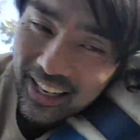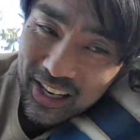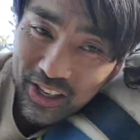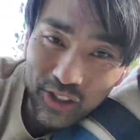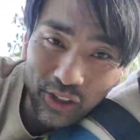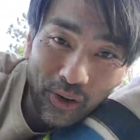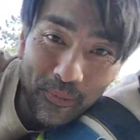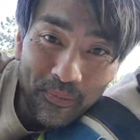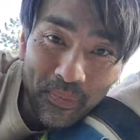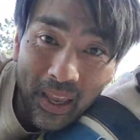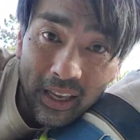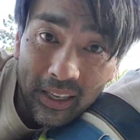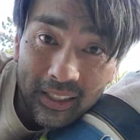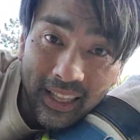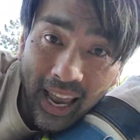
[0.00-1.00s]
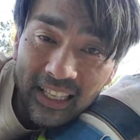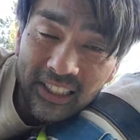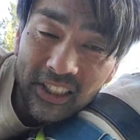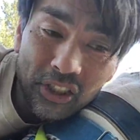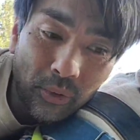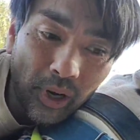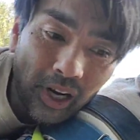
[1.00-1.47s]
So that's
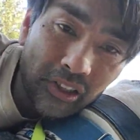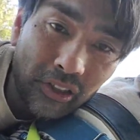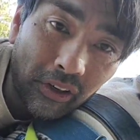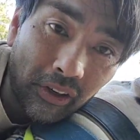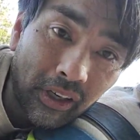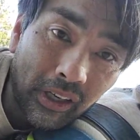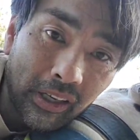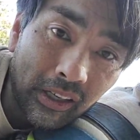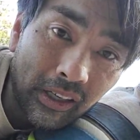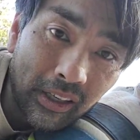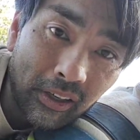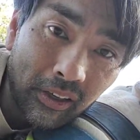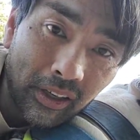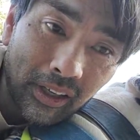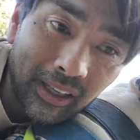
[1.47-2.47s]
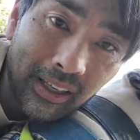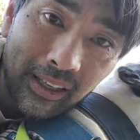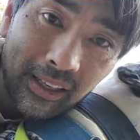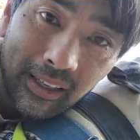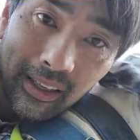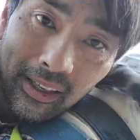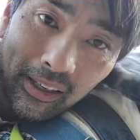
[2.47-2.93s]
the structure.
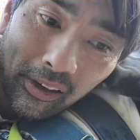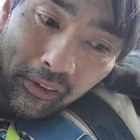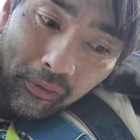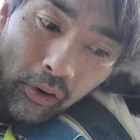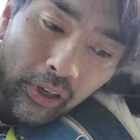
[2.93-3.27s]
Oh,